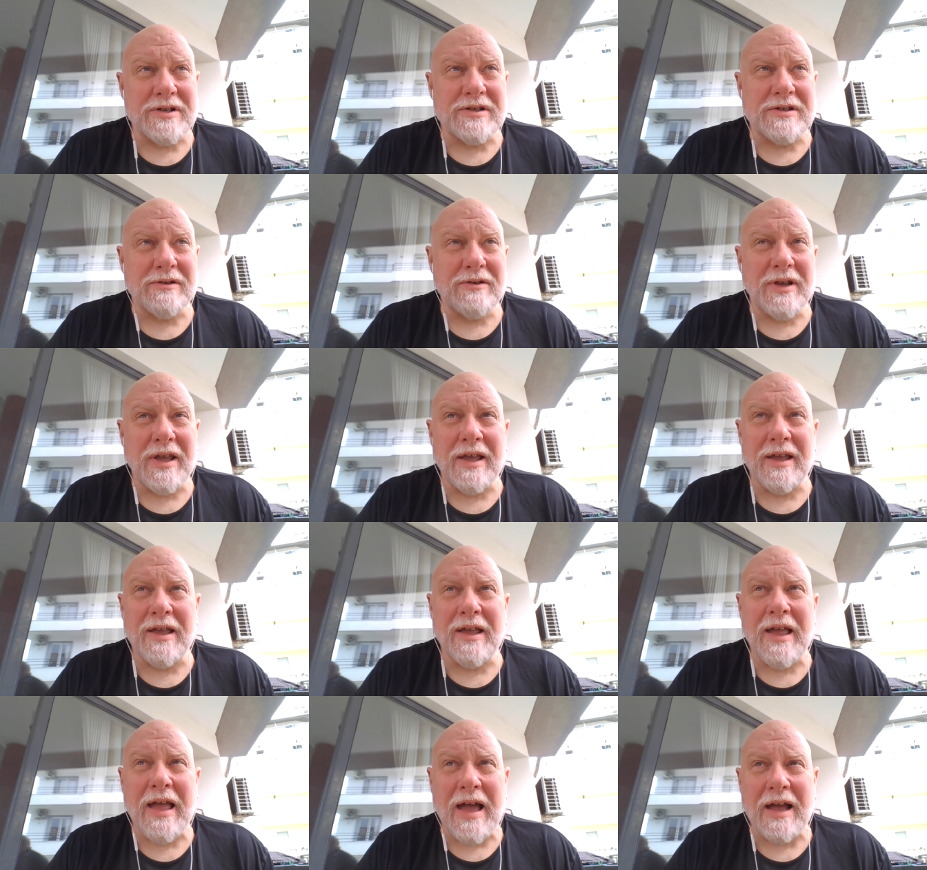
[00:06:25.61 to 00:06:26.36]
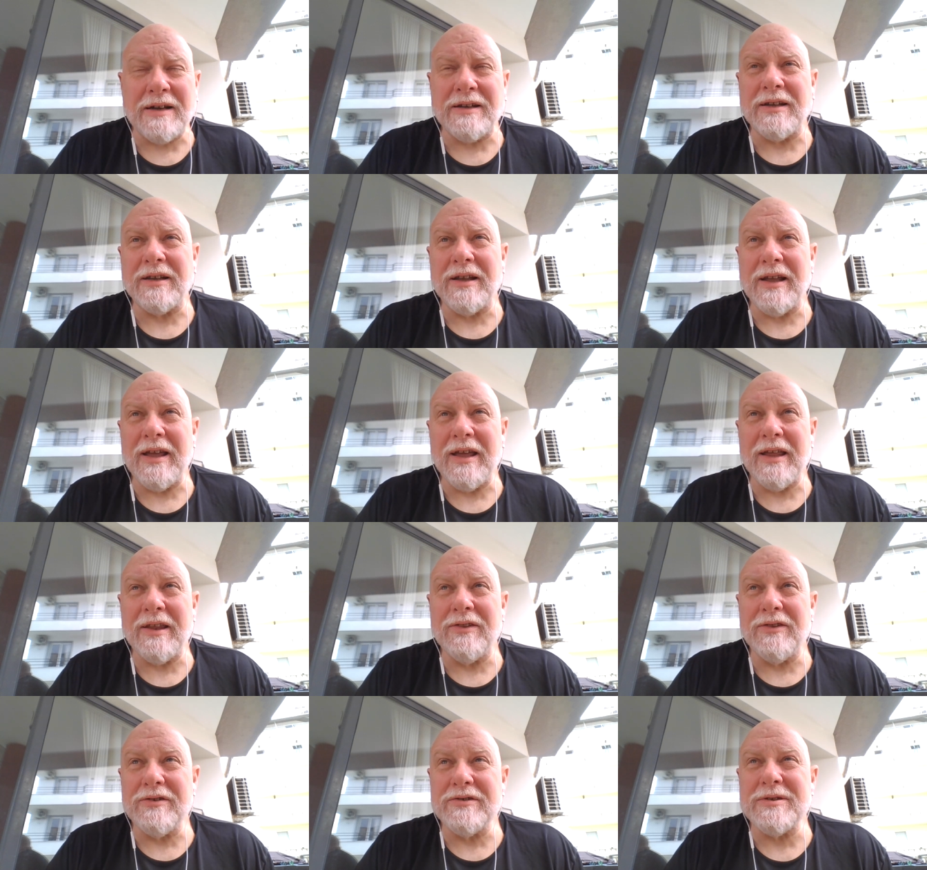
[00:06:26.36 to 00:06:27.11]
So he acting,
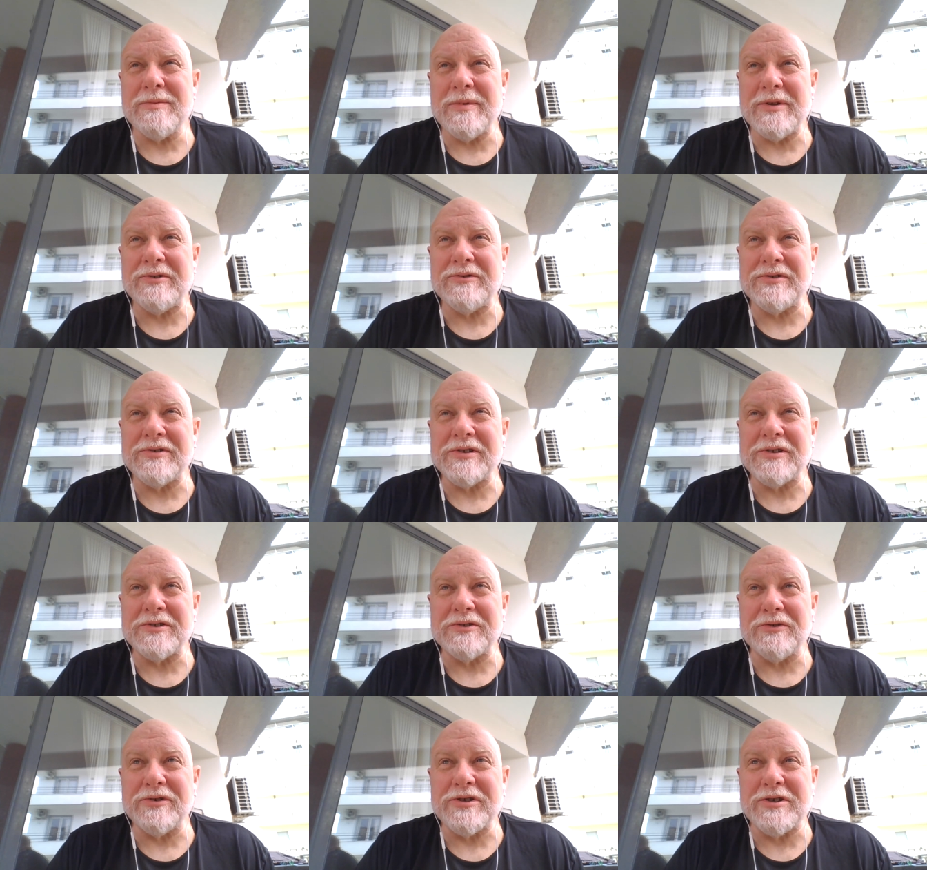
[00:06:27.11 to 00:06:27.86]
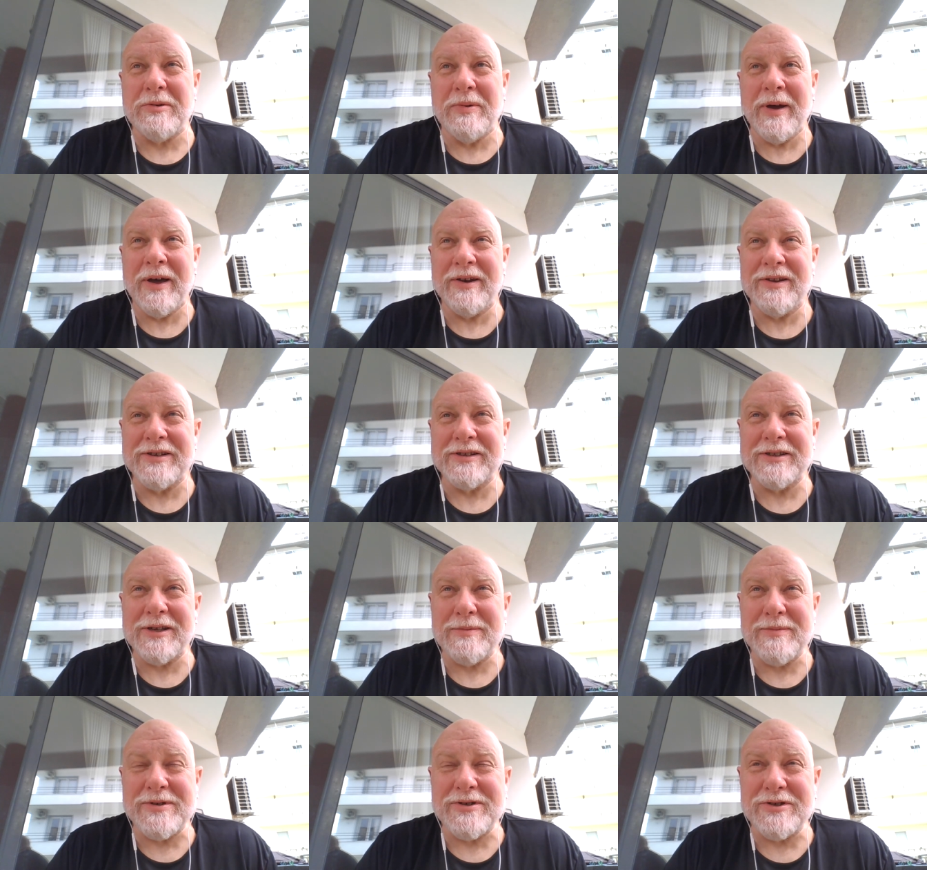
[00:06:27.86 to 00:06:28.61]
and there's some interesting stories about his
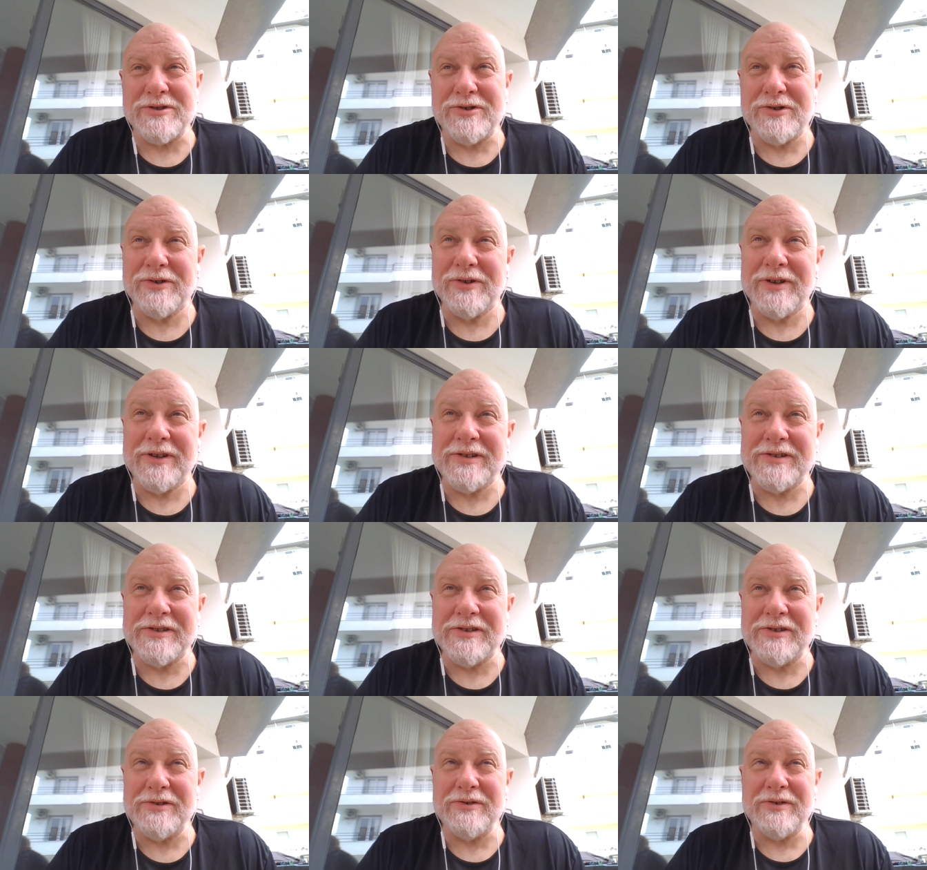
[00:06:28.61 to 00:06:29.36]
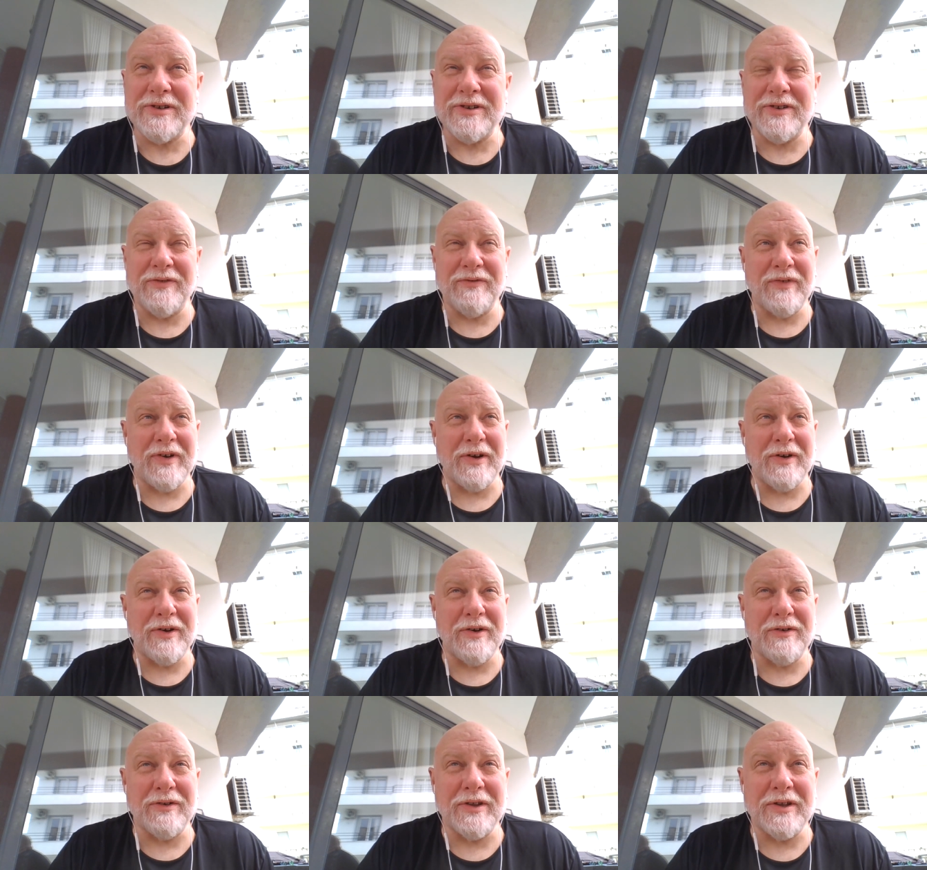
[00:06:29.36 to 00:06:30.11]
time as a journalist too, in his
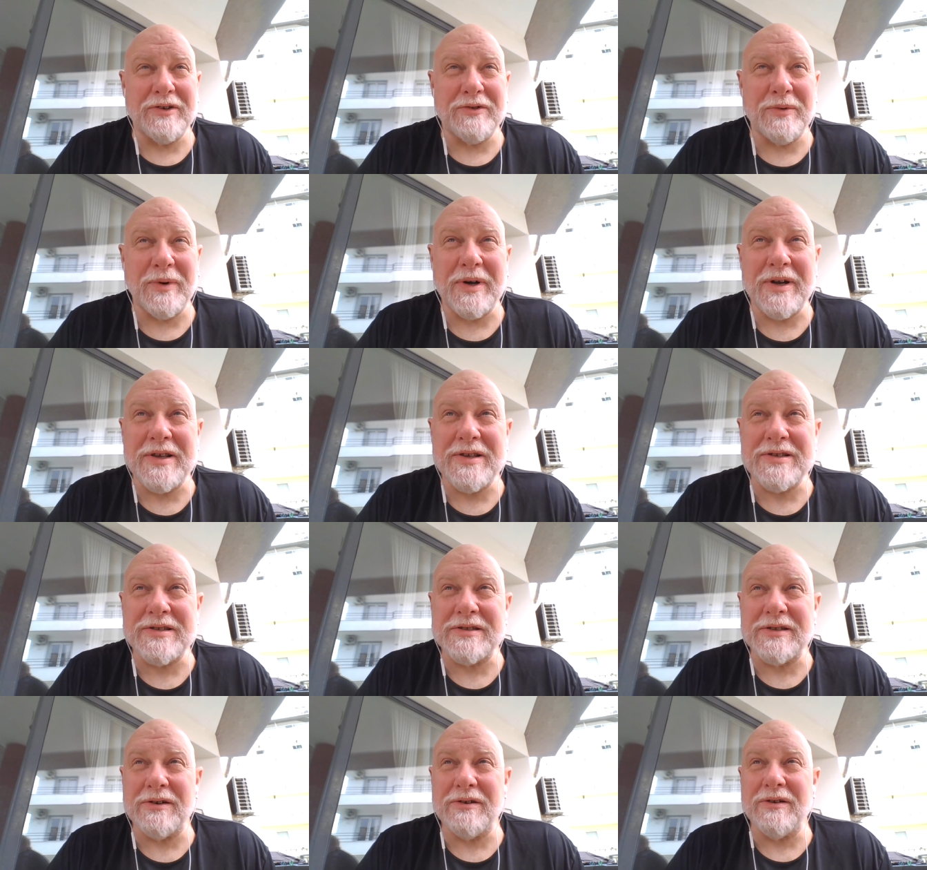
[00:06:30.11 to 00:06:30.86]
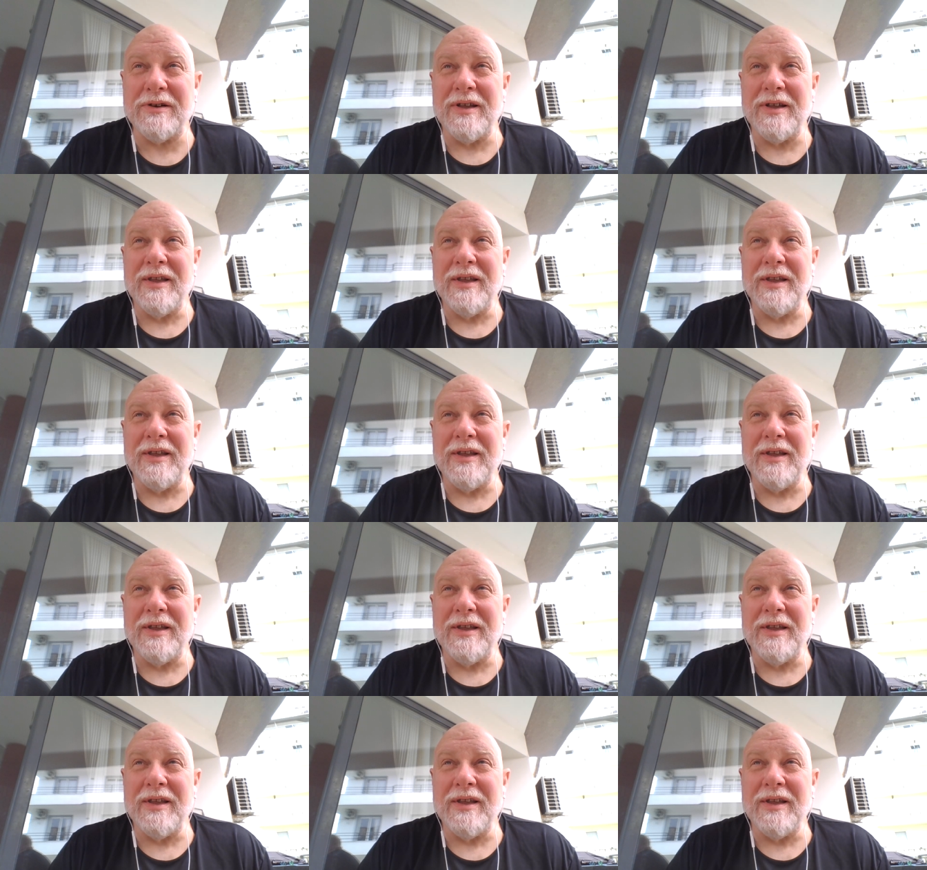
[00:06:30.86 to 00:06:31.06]
very early 20s. So